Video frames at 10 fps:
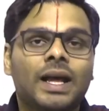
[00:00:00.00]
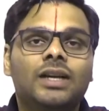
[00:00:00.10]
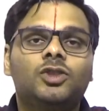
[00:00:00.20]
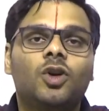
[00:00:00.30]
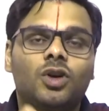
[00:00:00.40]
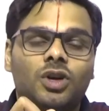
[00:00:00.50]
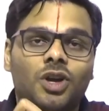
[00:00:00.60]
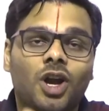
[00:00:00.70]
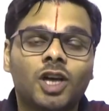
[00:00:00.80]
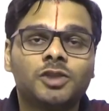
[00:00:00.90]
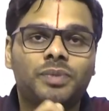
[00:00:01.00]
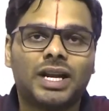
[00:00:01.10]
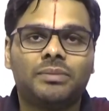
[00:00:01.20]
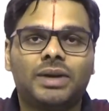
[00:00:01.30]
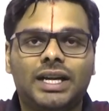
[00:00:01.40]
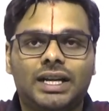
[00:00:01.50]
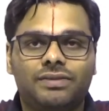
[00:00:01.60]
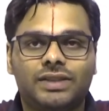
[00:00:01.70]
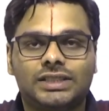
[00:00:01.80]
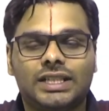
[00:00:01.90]
So, gross primary
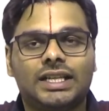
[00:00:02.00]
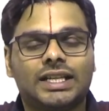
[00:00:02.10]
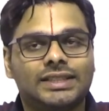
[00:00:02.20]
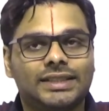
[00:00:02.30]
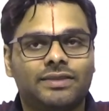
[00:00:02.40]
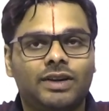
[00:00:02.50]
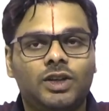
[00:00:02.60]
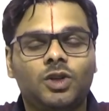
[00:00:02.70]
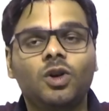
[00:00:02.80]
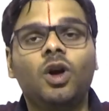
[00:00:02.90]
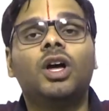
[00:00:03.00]
deficit is equal to